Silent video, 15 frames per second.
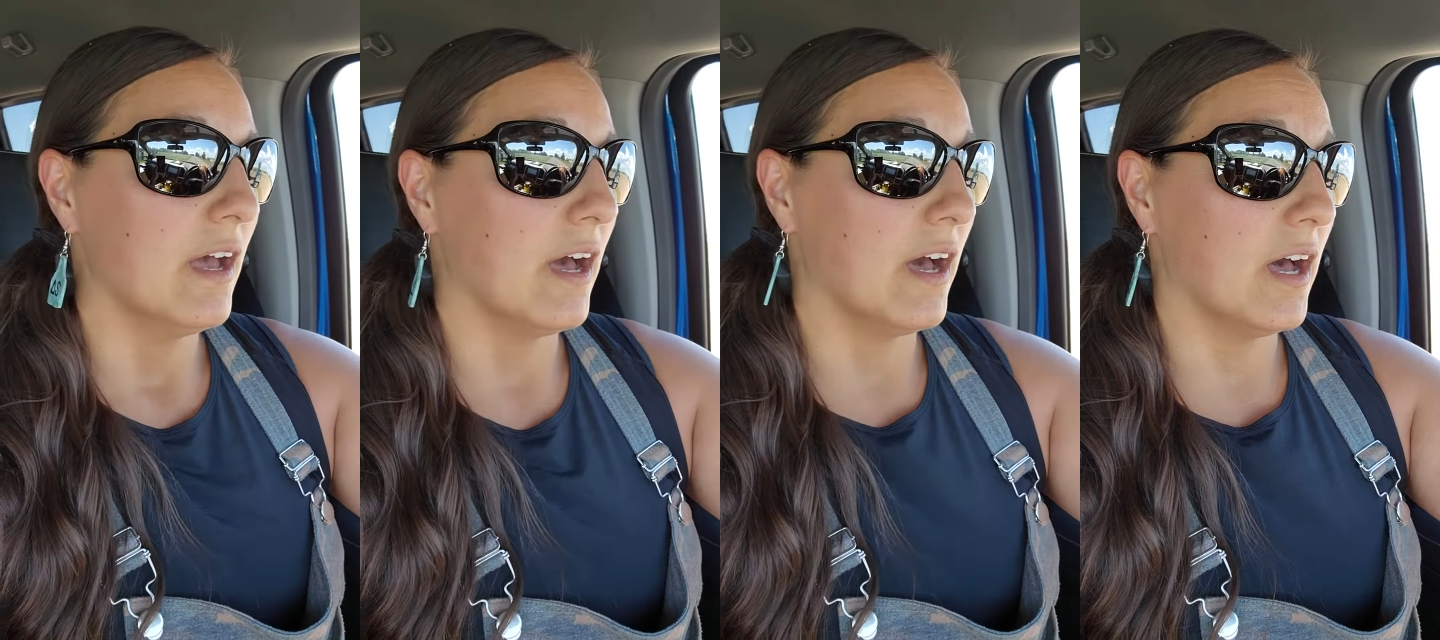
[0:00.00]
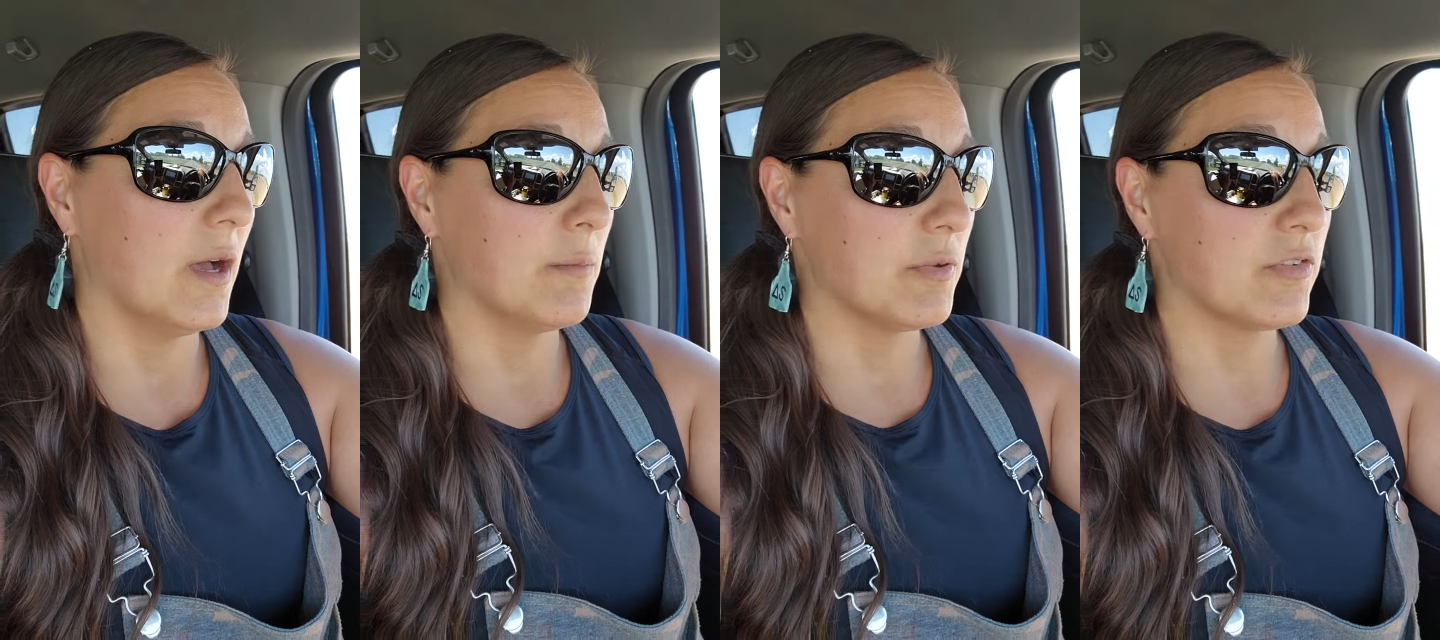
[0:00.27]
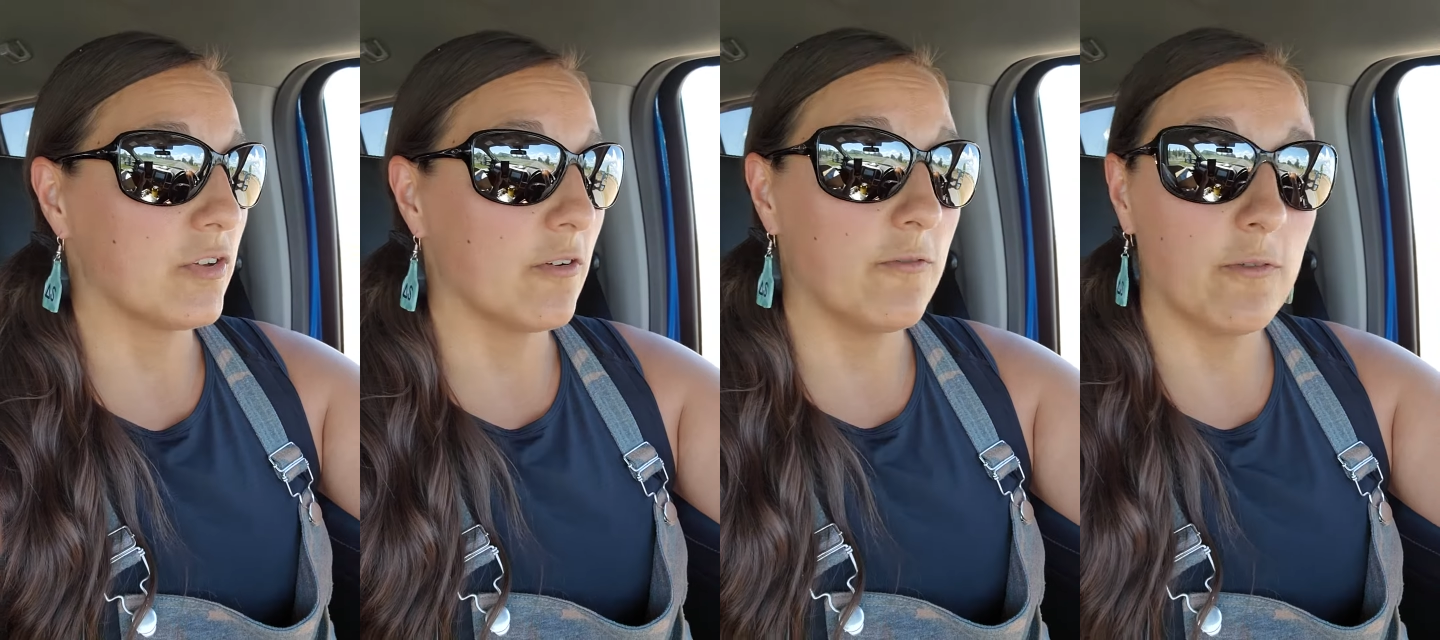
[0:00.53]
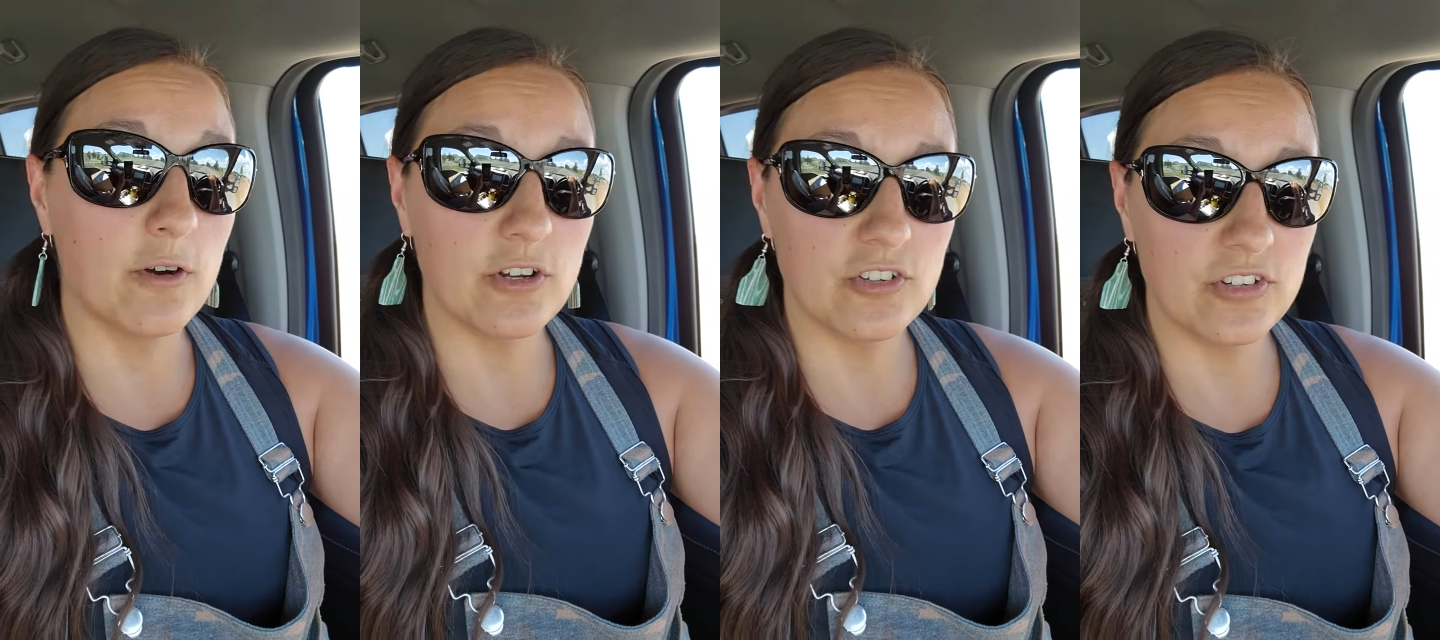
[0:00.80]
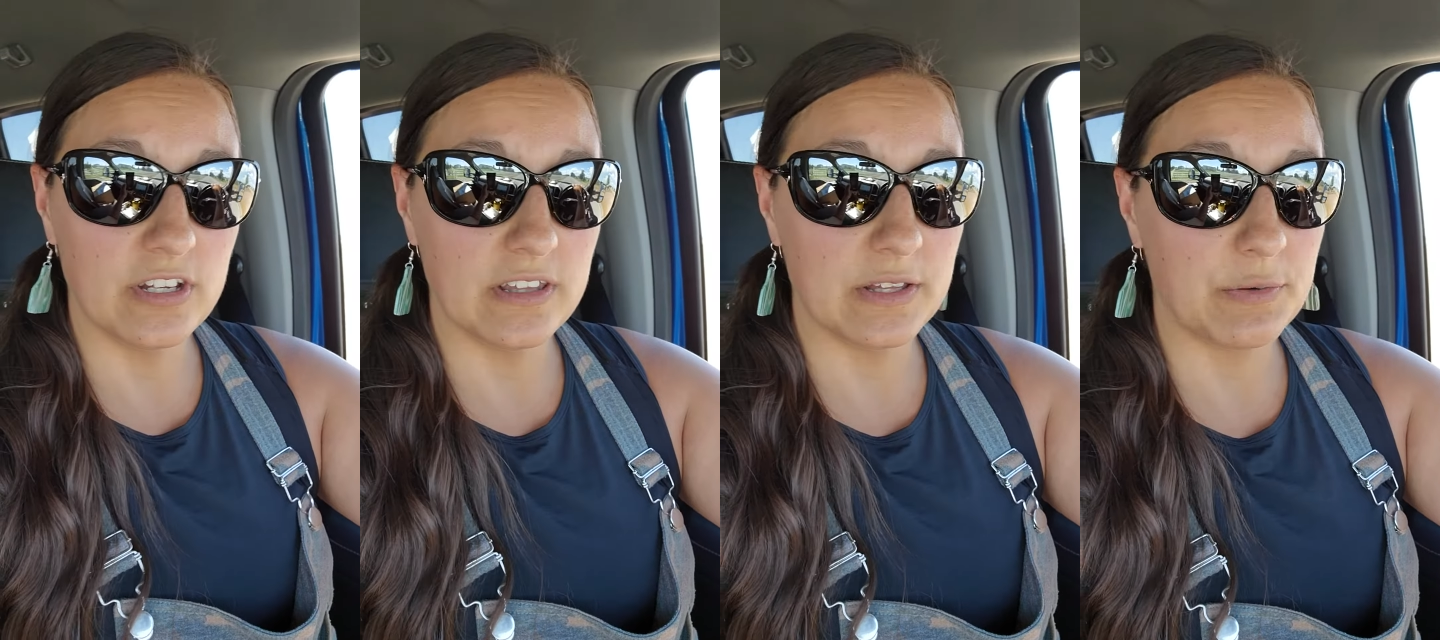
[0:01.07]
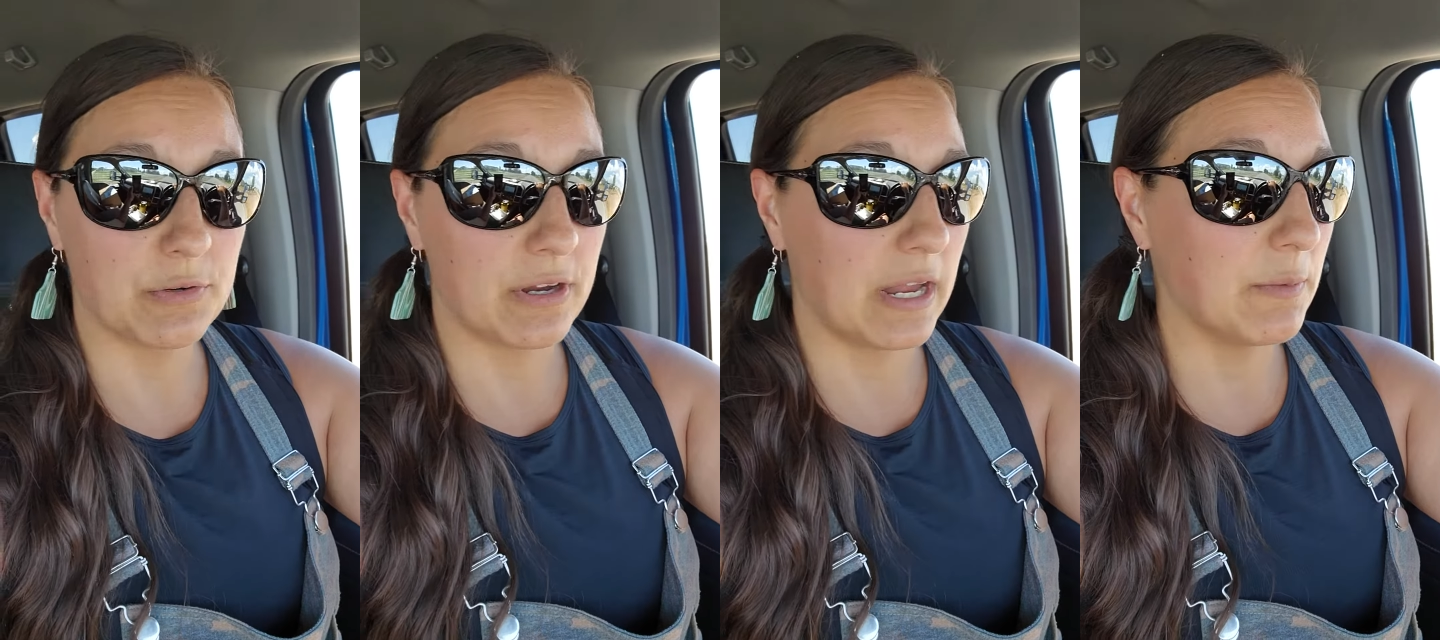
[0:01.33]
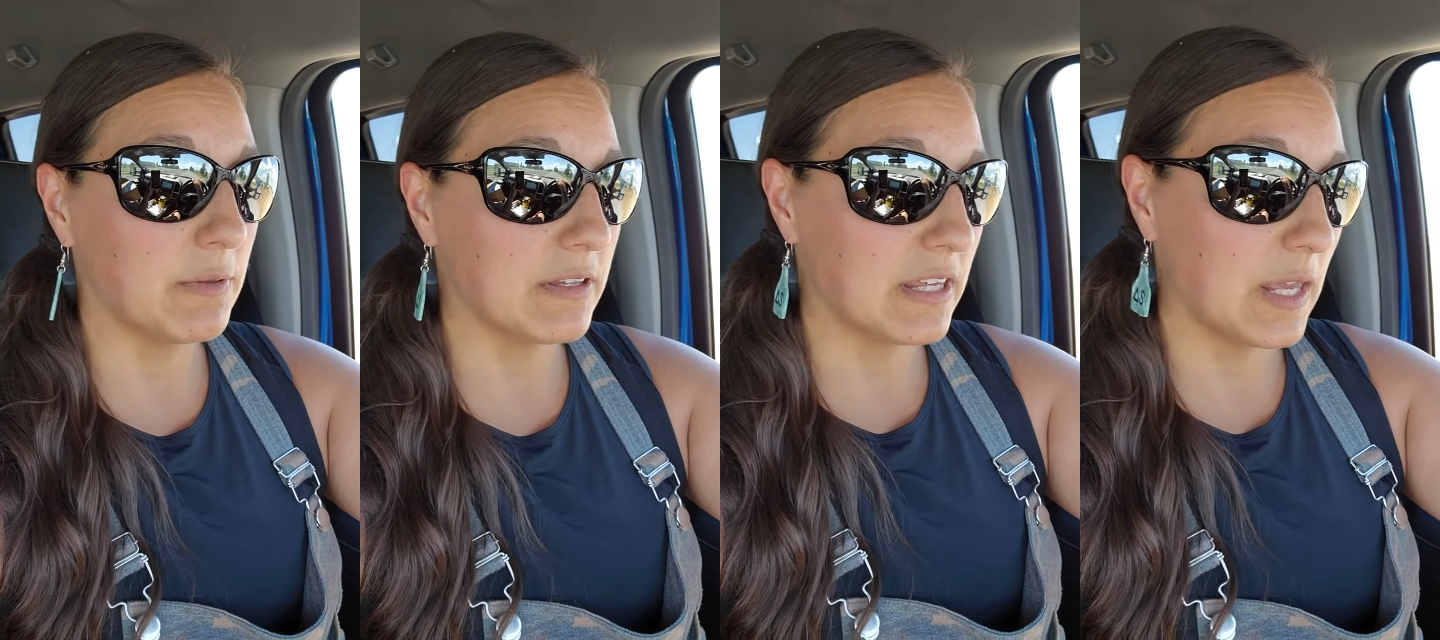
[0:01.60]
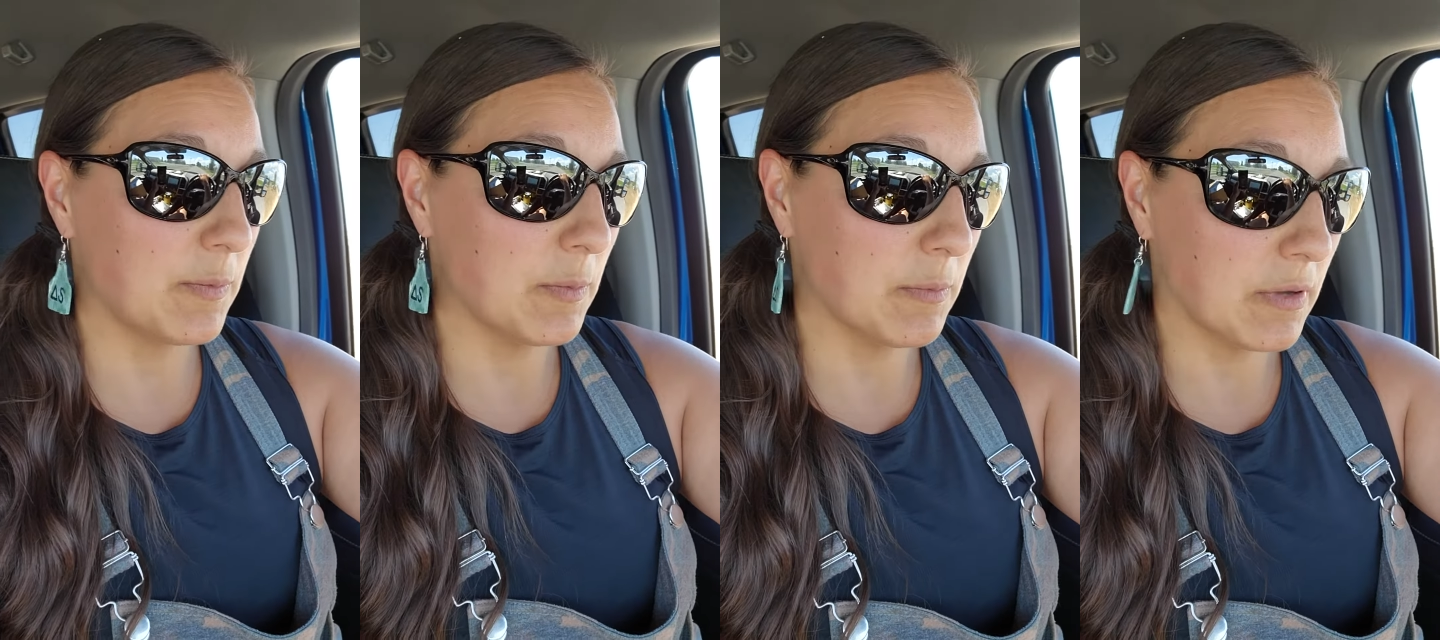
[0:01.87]
Um, so fortunately, we're able to
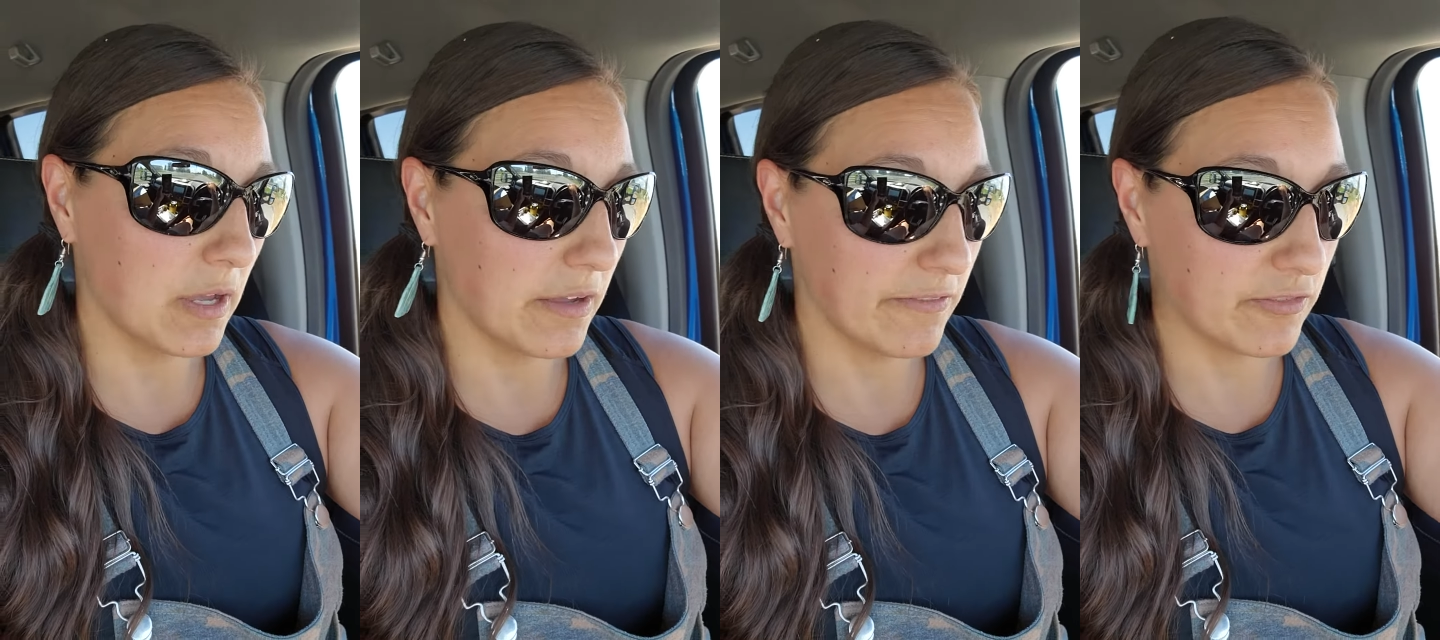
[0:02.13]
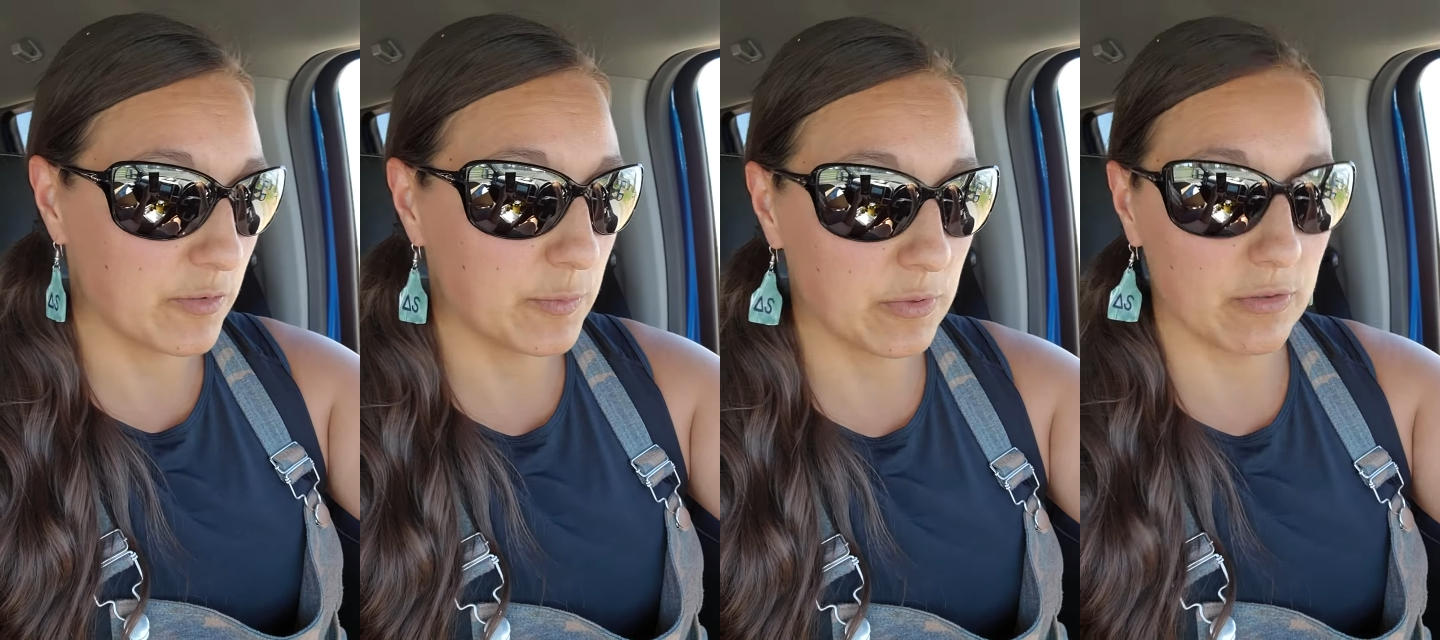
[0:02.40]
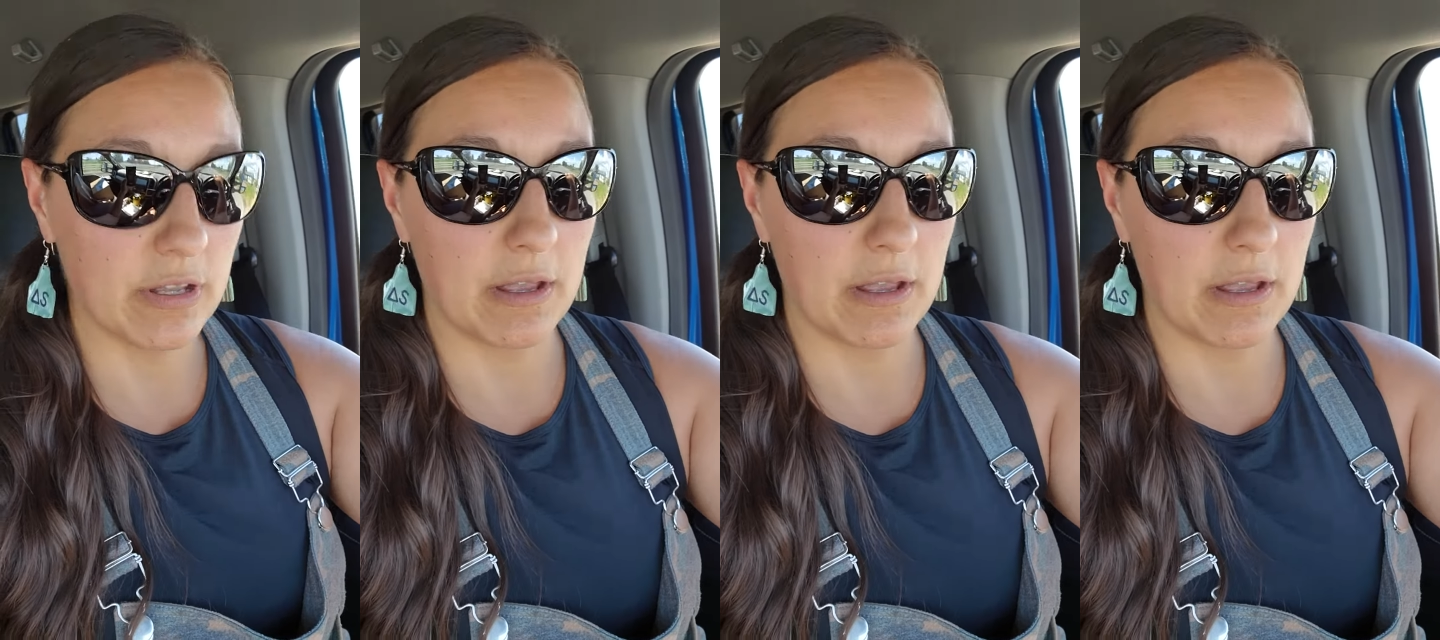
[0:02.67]
keep them comfortable,